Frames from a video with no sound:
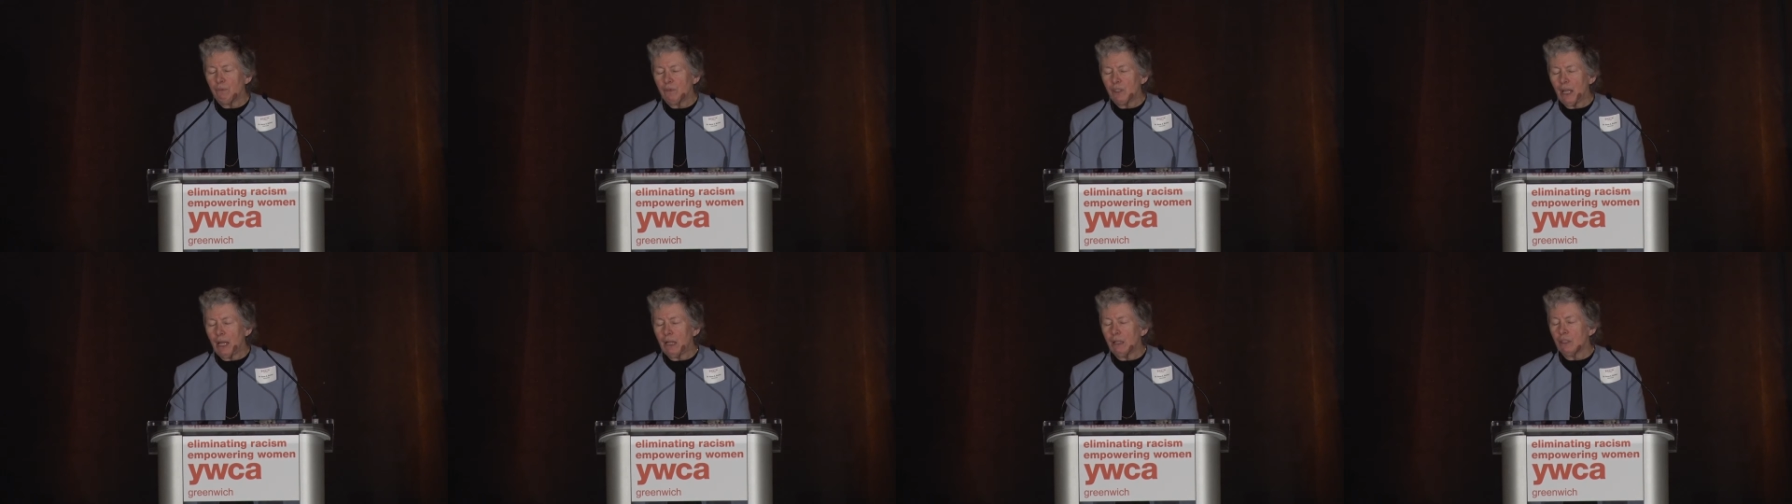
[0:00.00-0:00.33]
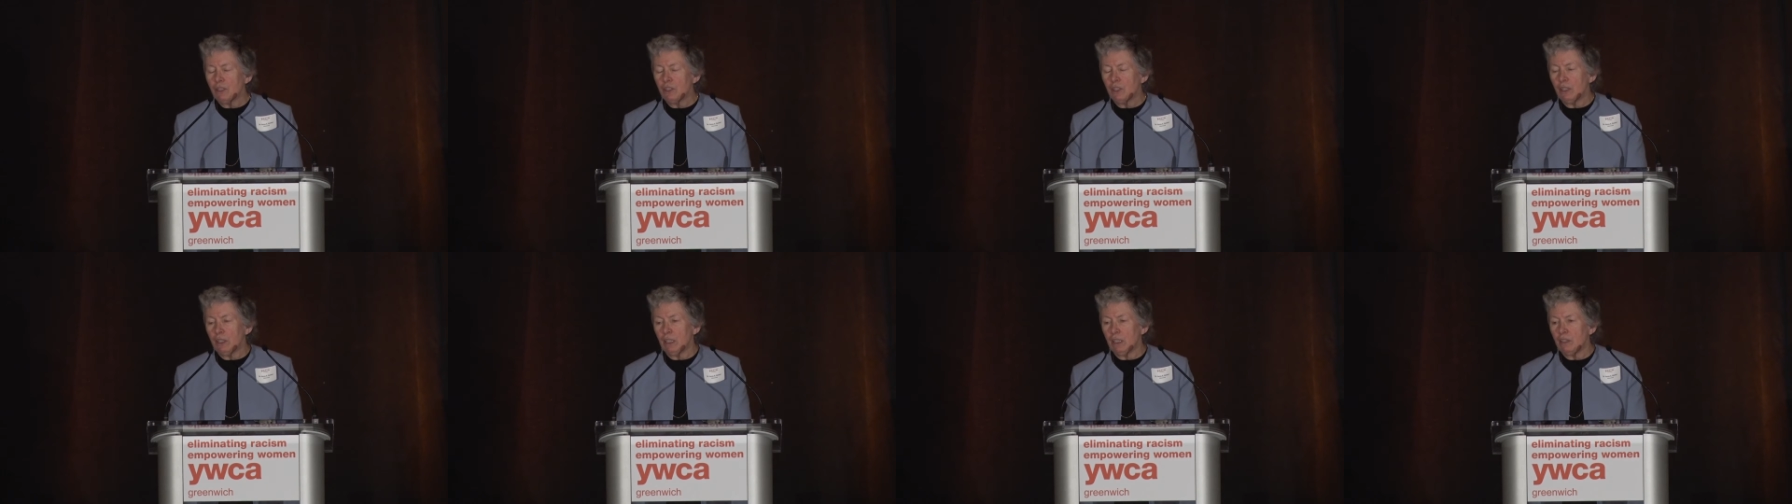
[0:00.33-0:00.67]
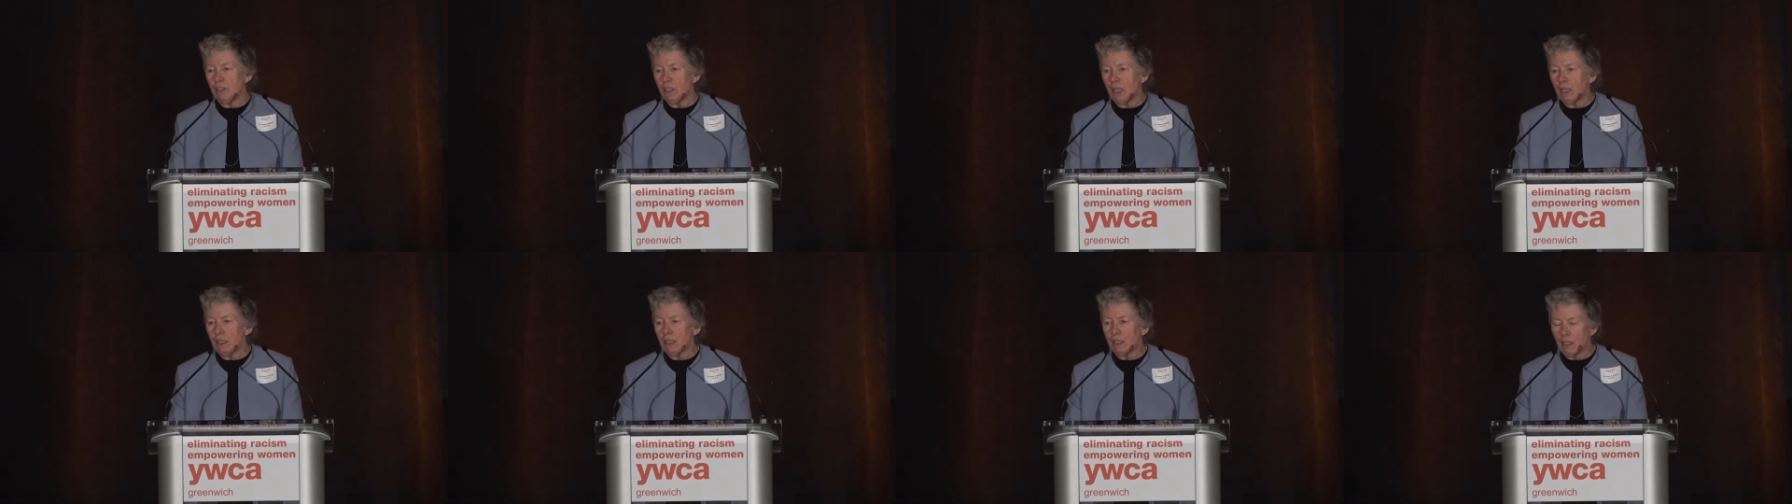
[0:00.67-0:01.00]
talented
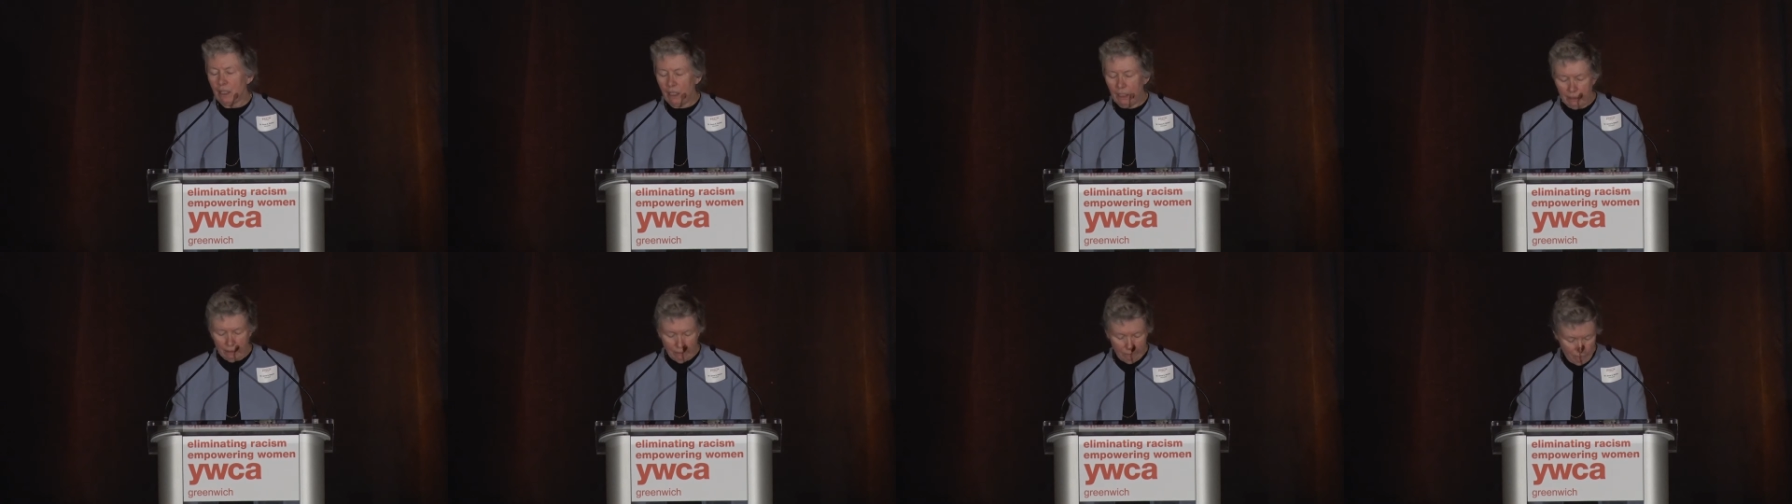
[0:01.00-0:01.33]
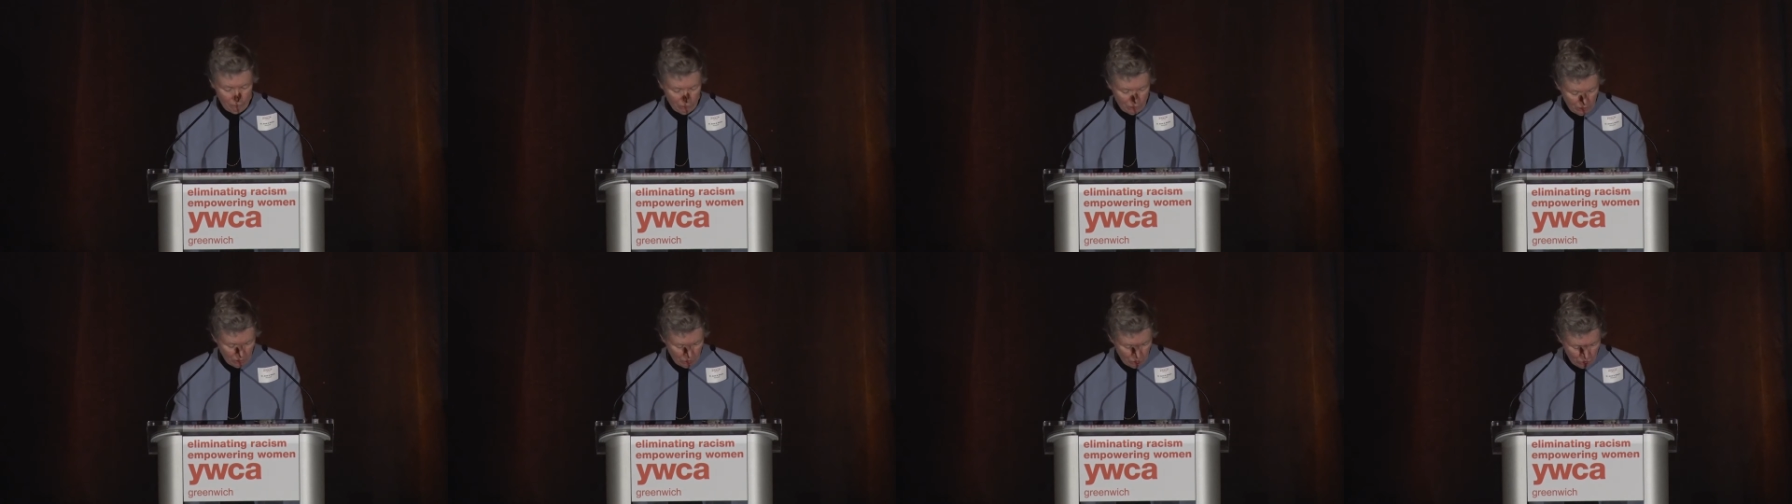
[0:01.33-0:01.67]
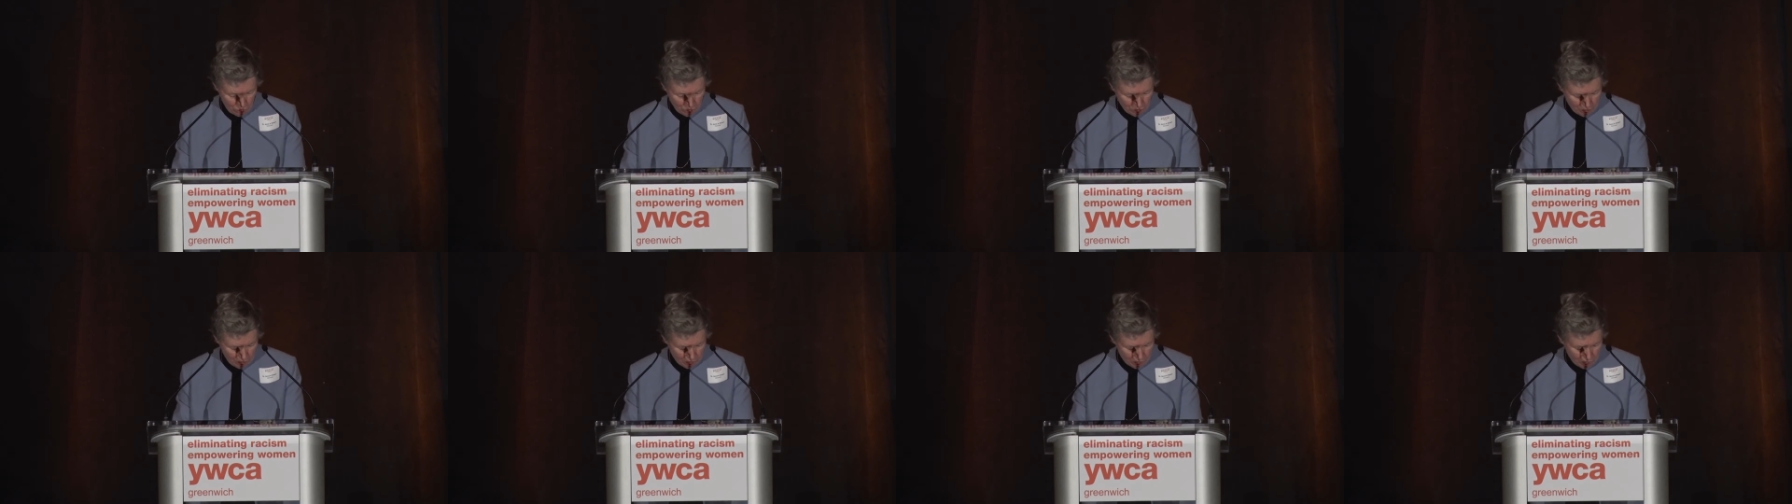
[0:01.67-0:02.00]
and dedicated
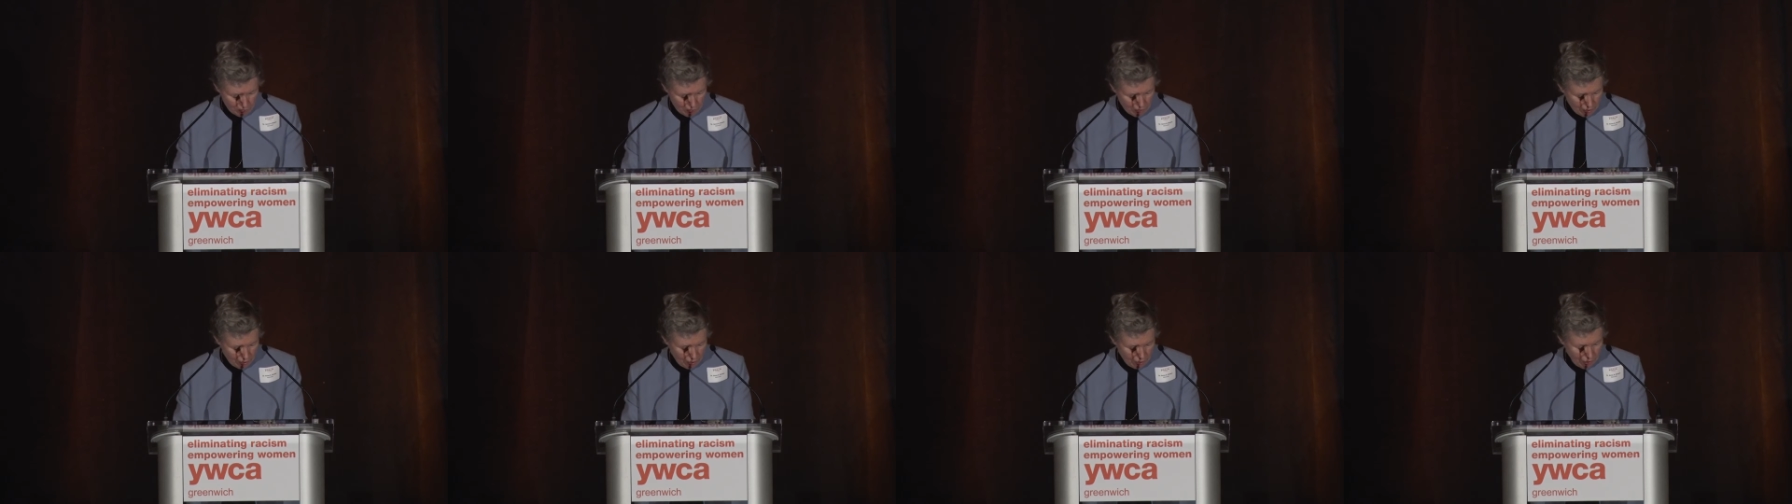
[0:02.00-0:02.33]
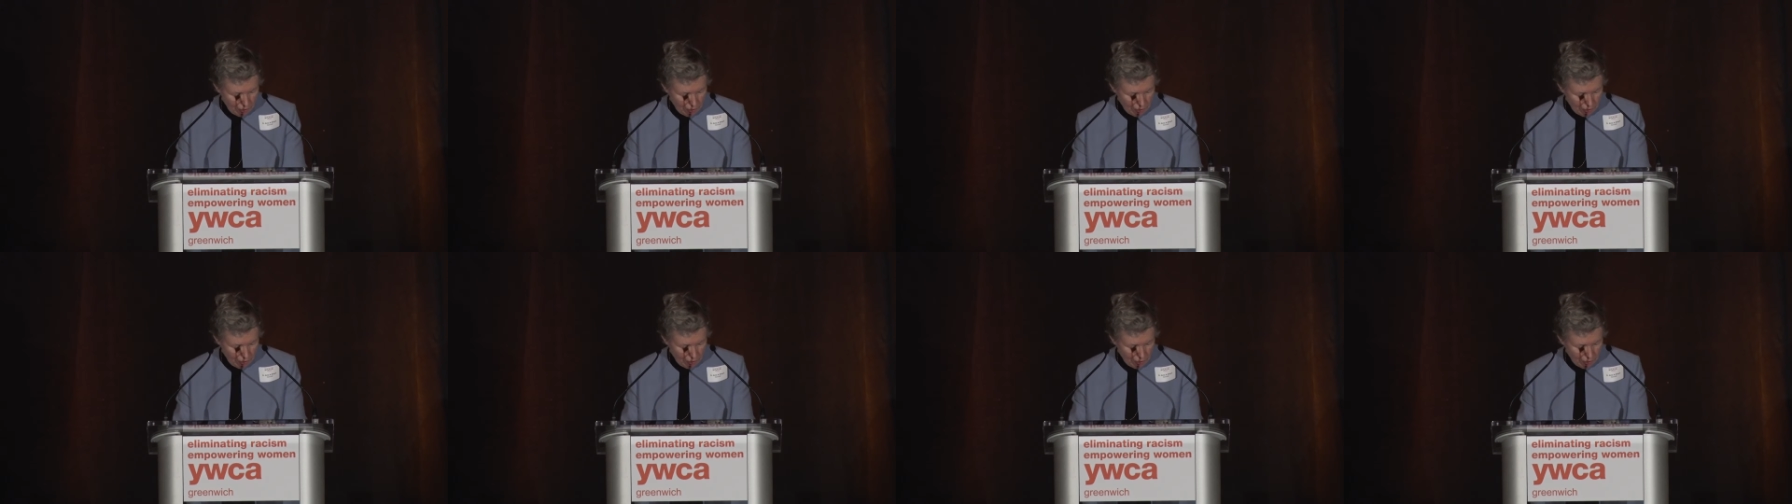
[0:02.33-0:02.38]
physicians,